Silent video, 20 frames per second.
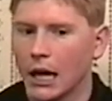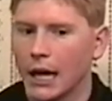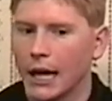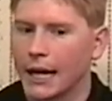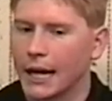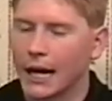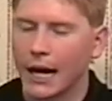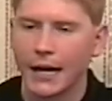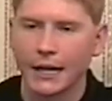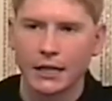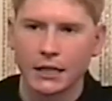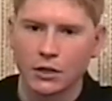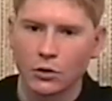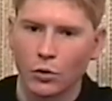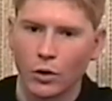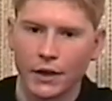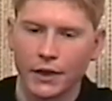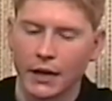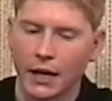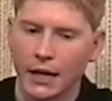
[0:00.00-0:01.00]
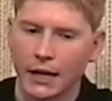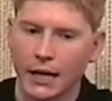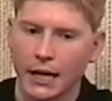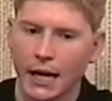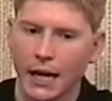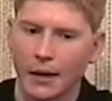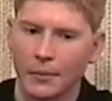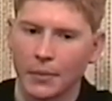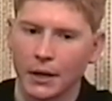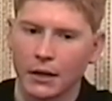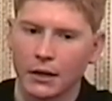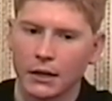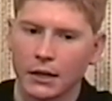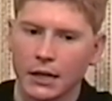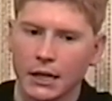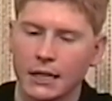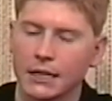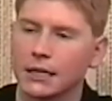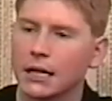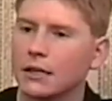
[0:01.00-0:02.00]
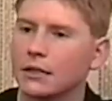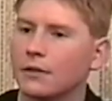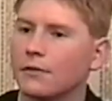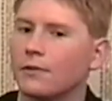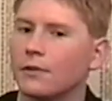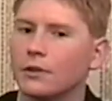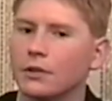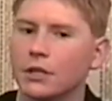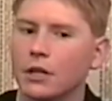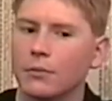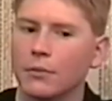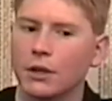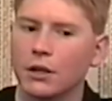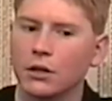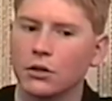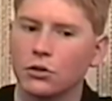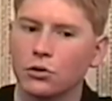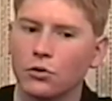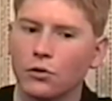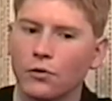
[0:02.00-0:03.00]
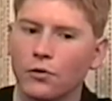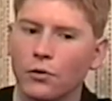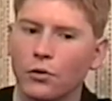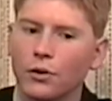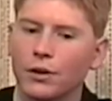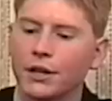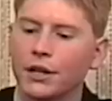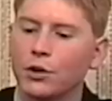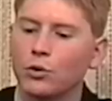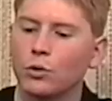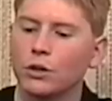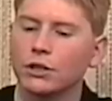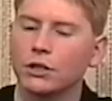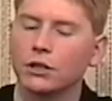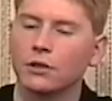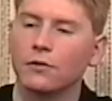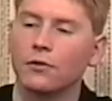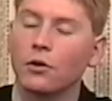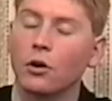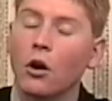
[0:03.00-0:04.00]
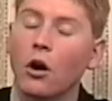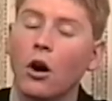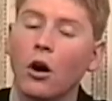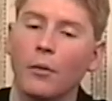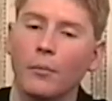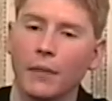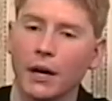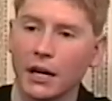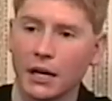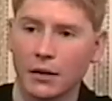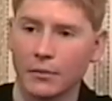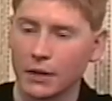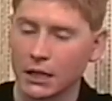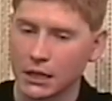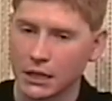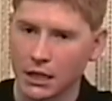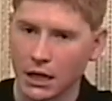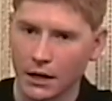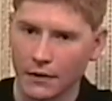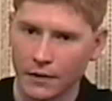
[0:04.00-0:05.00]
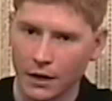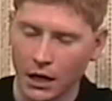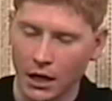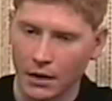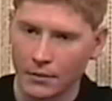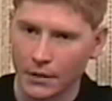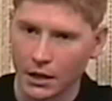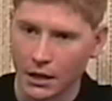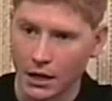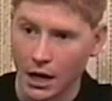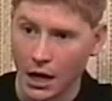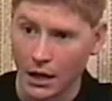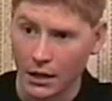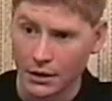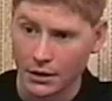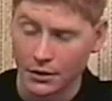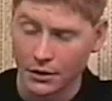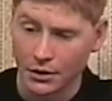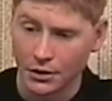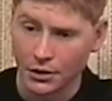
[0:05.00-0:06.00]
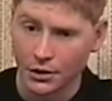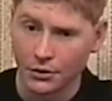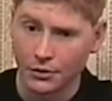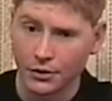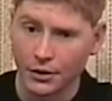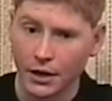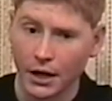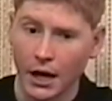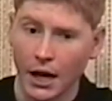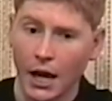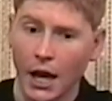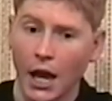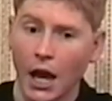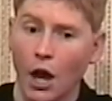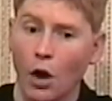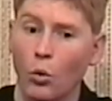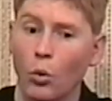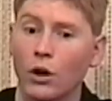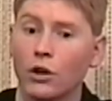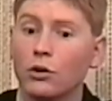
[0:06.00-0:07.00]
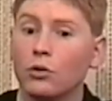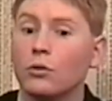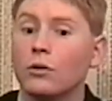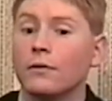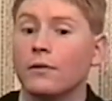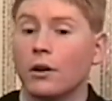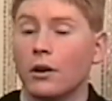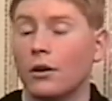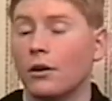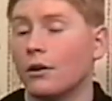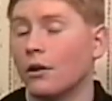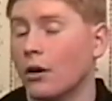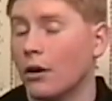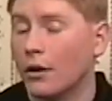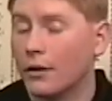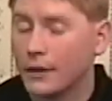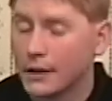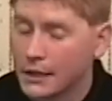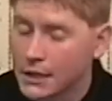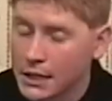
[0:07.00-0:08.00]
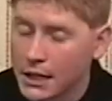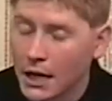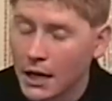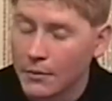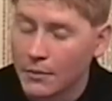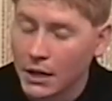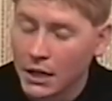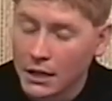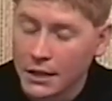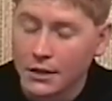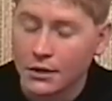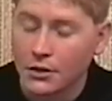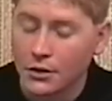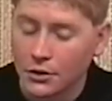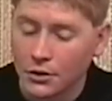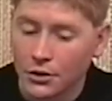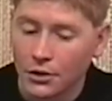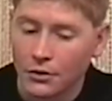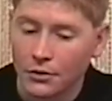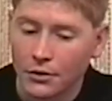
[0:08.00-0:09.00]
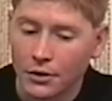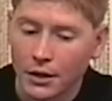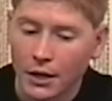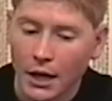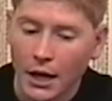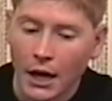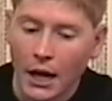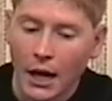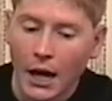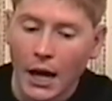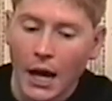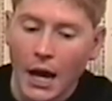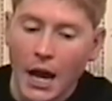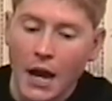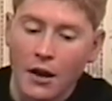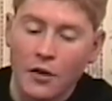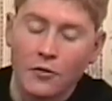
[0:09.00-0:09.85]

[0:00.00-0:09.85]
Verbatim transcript: And God doesn't want that to happen. He says in 1 Timothy 2:4 that he wishes for all men to be saved and come to the knowledge of the truth. And what you have heard on this tape is the truth. And